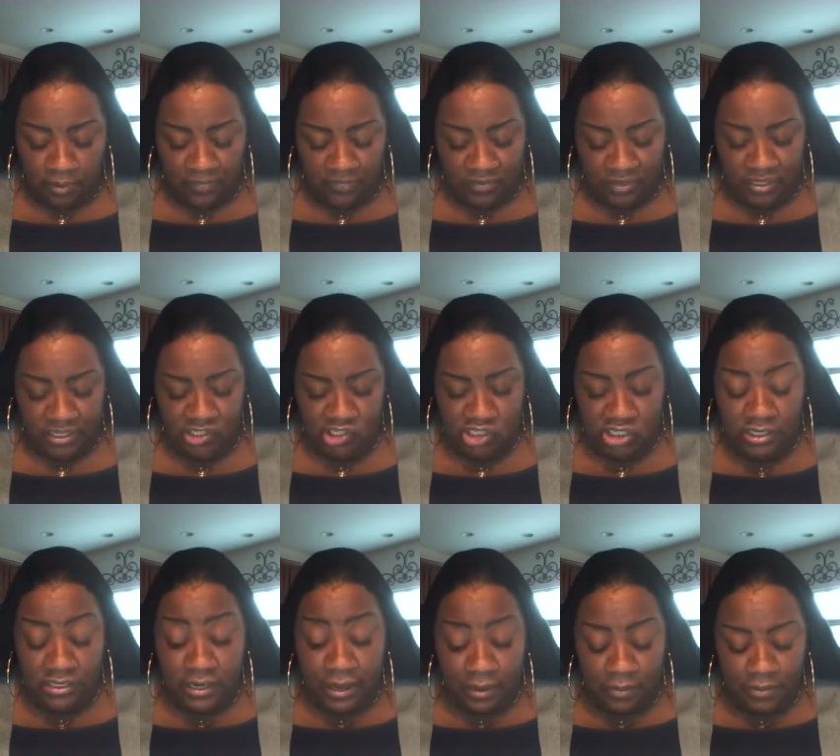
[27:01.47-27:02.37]

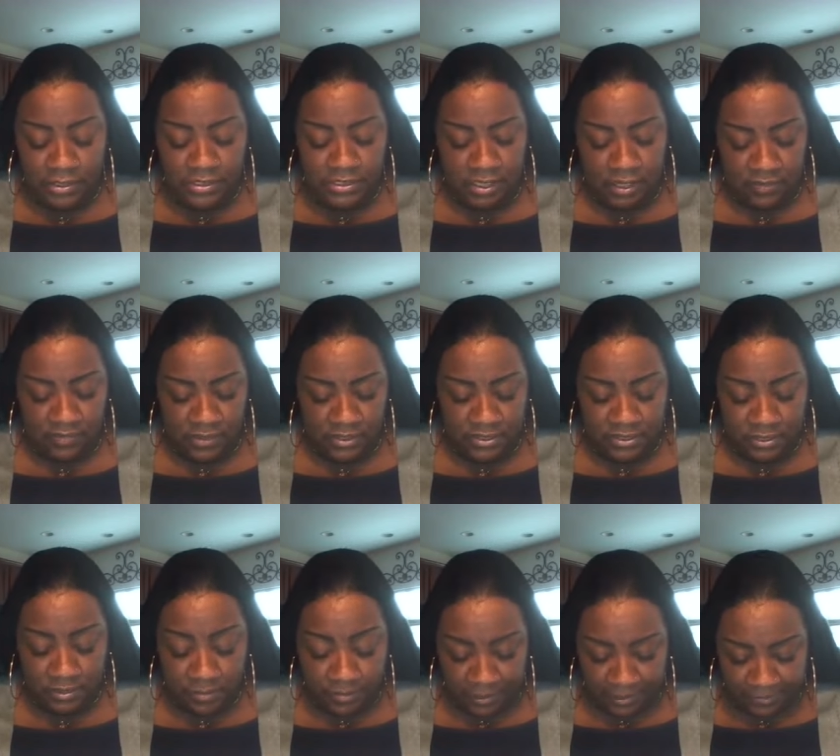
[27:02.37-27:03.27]
revelation that was given
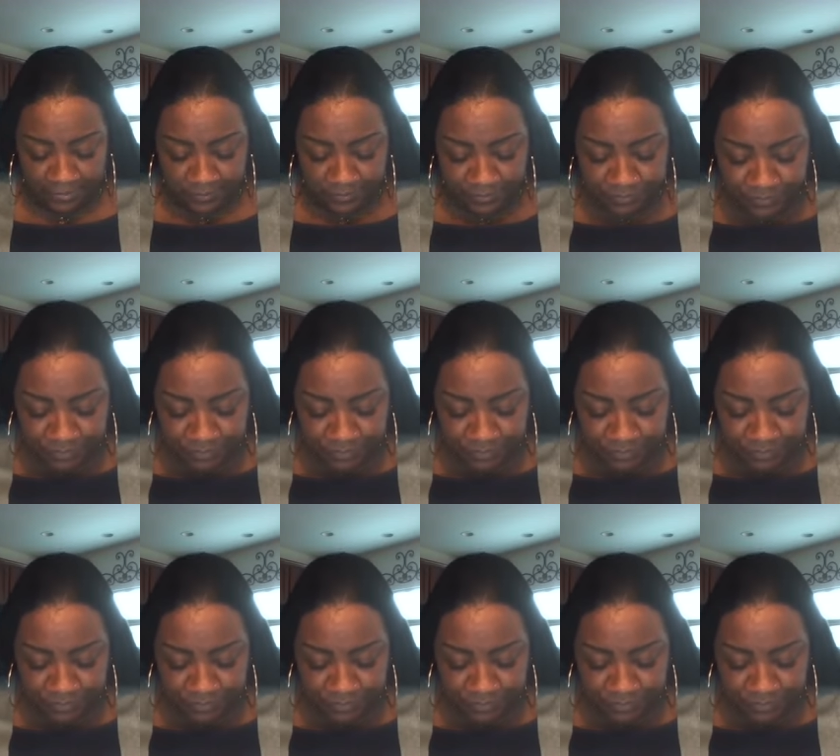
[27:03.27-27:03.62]
to me.